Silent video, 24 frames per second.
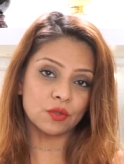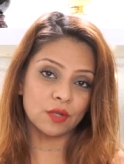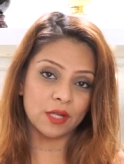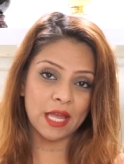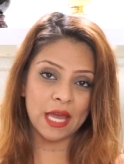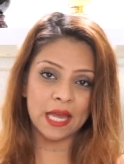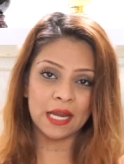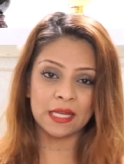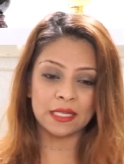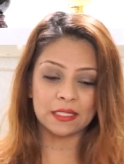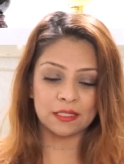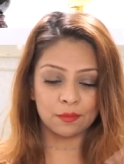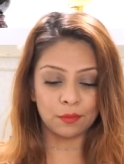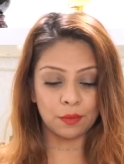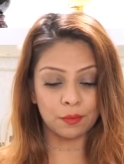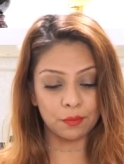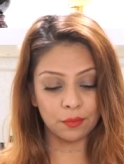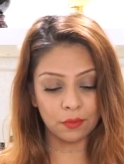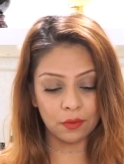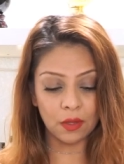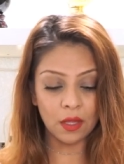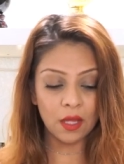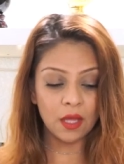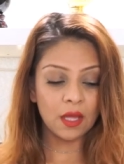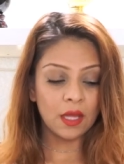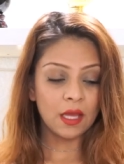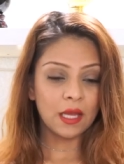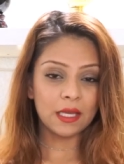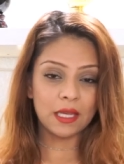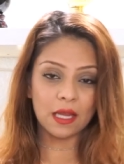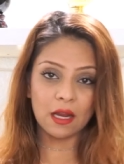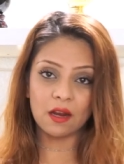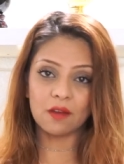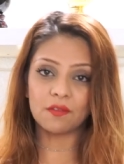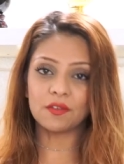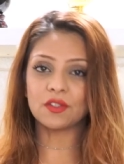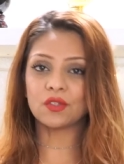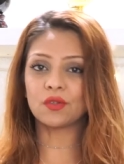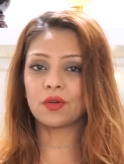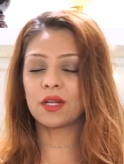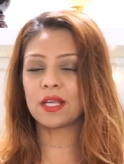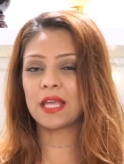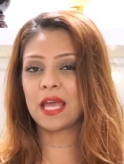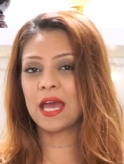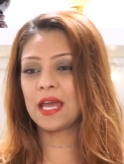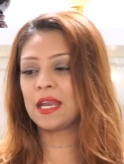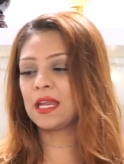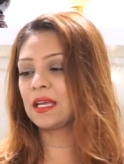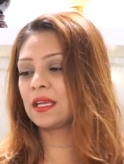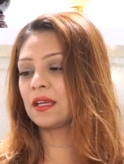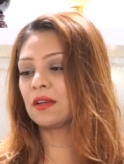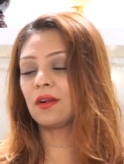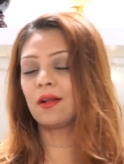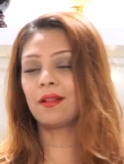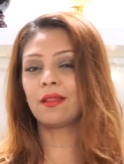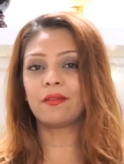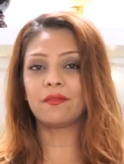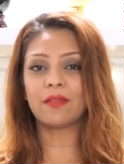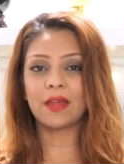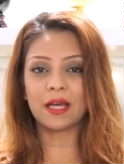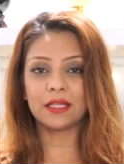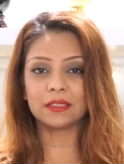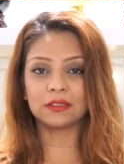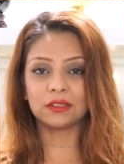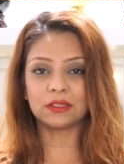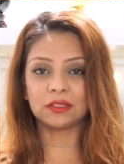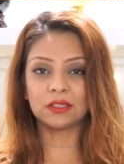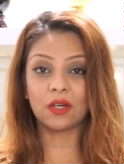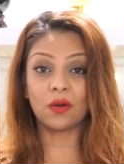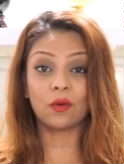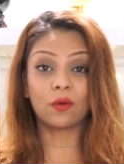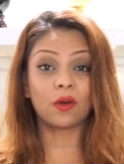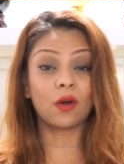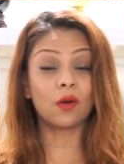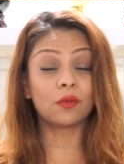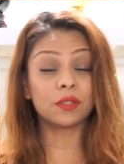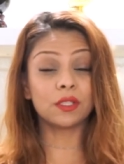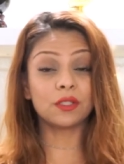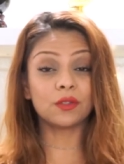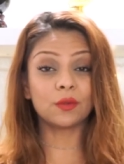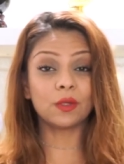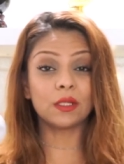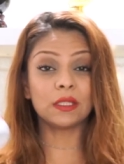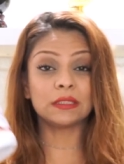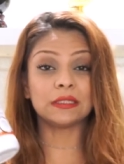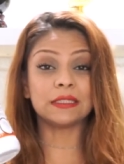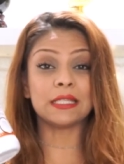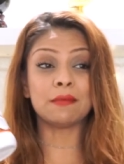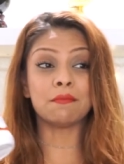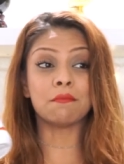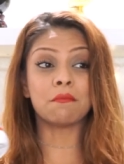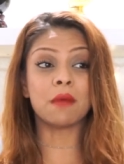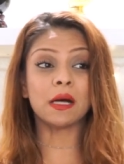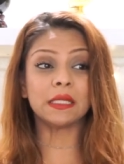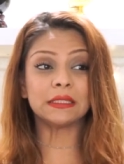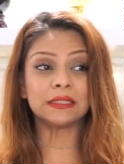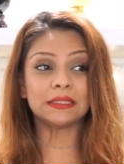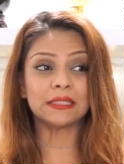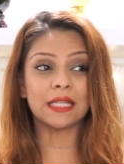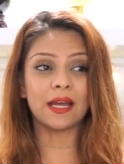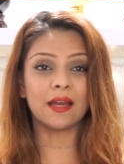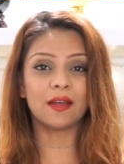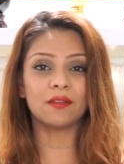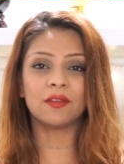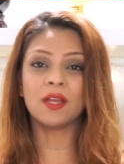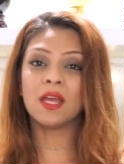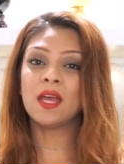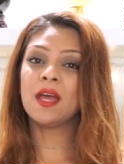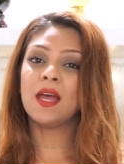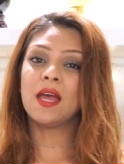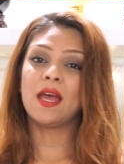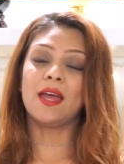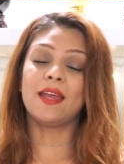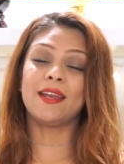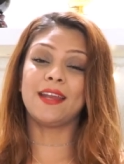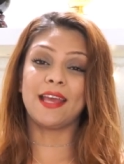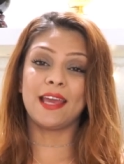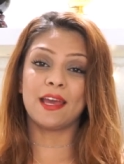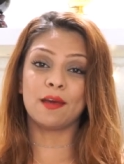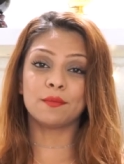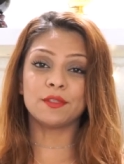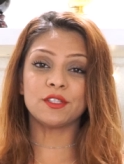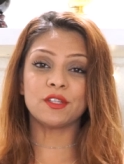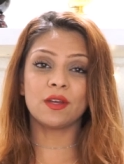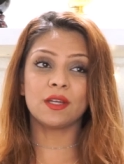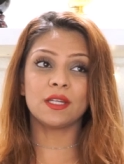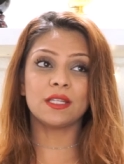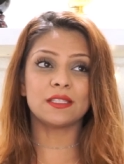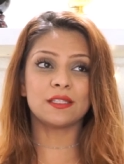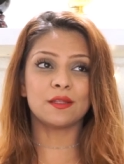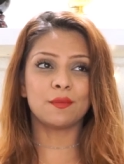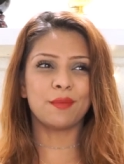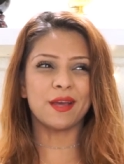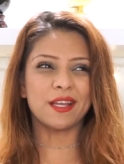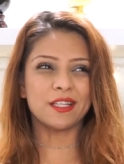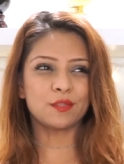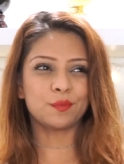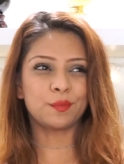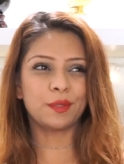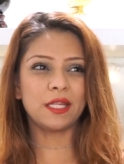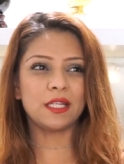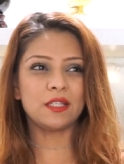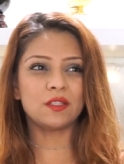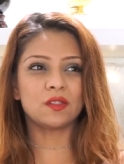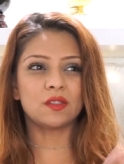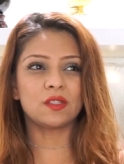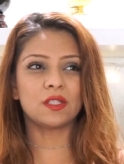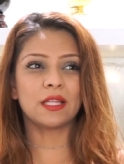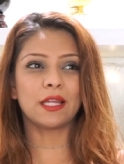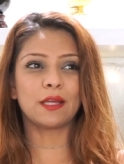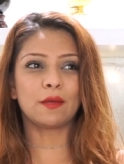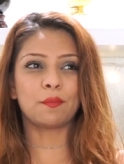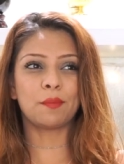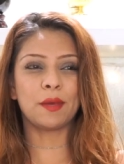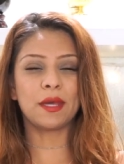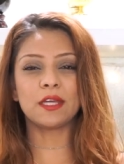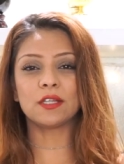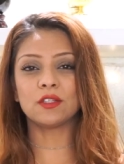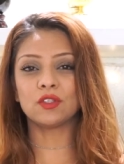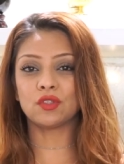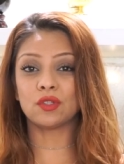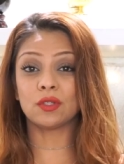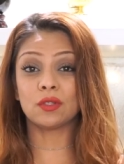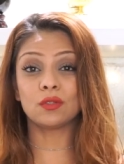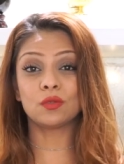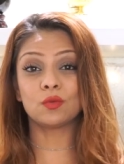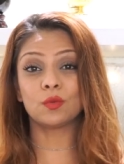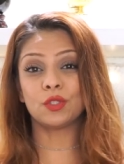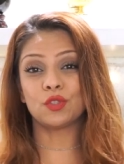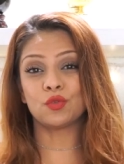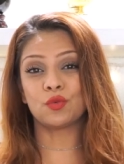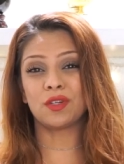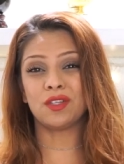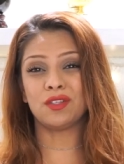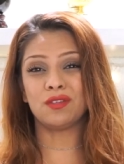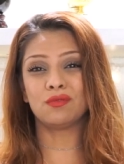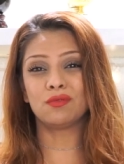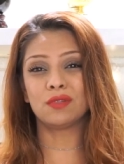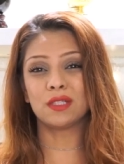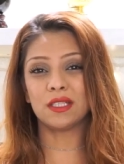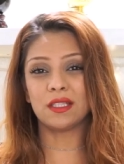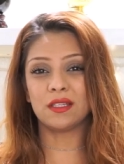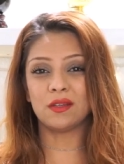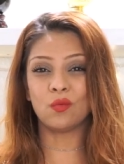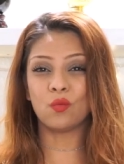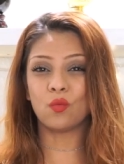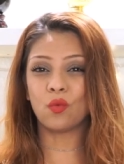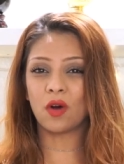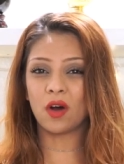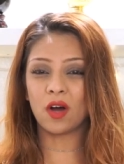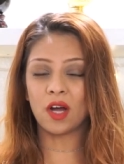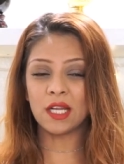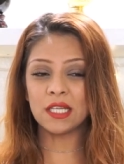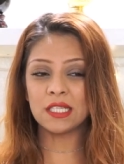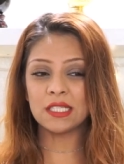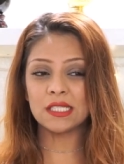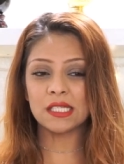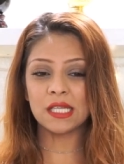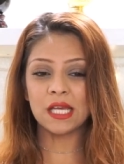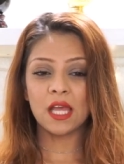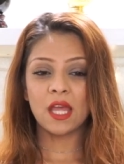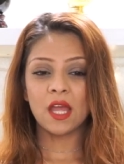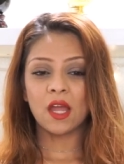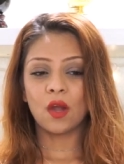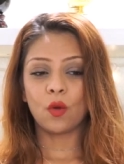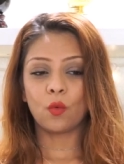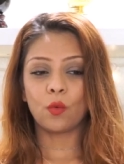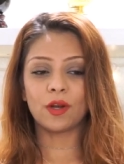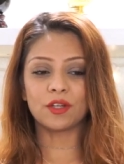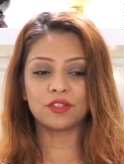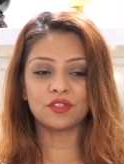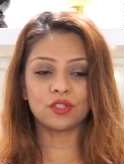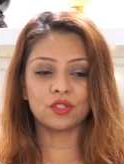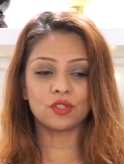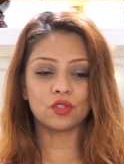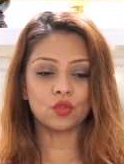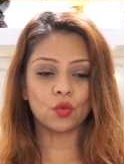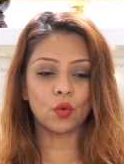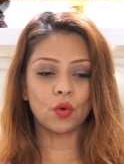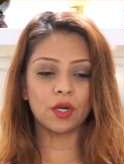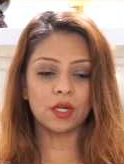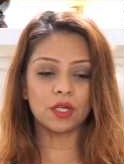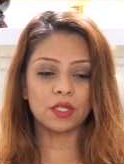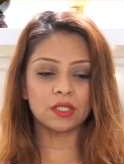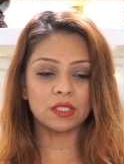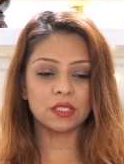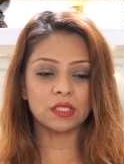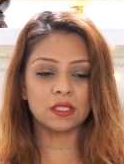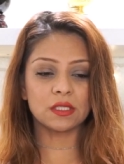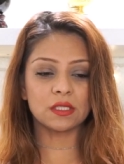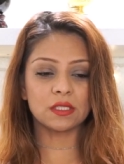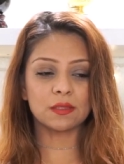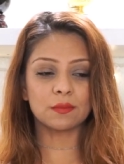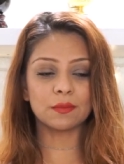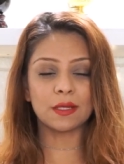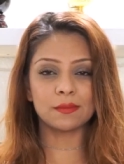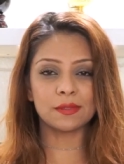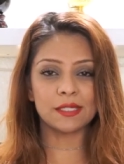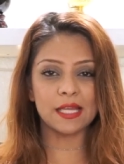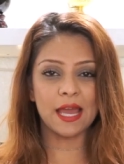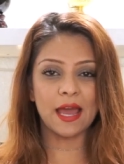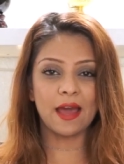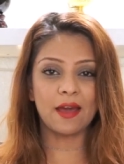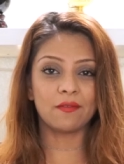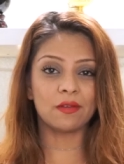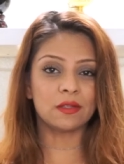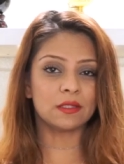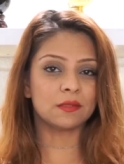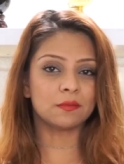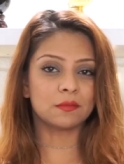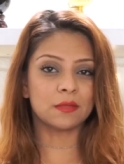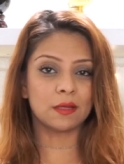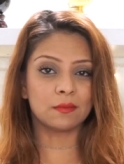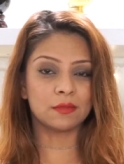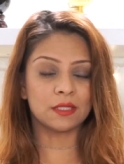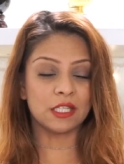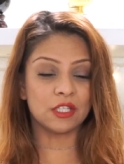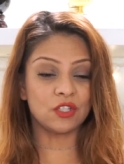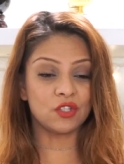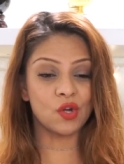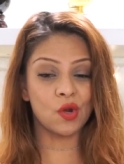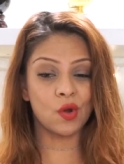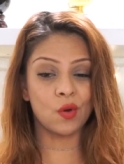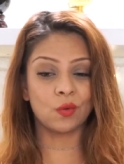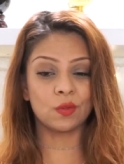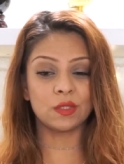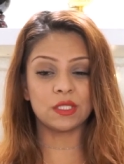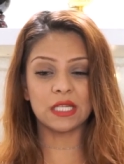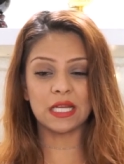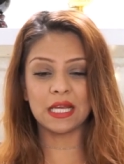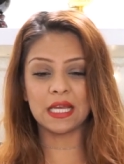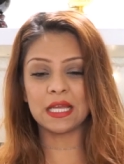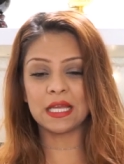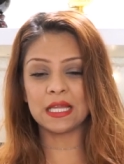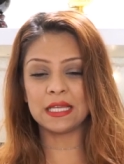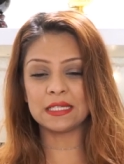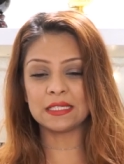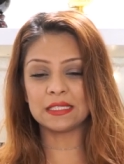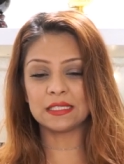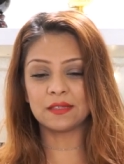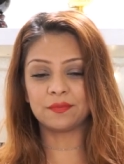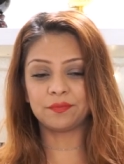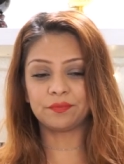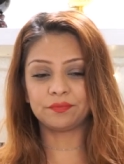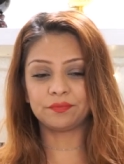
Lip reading: organic, some people care if it's organic and all of that. So coconut oil is a must have. And Amazon is the best place to like pick and choose which one you really want. Whereas the stores, sometimes they have it, sometimes they don't, and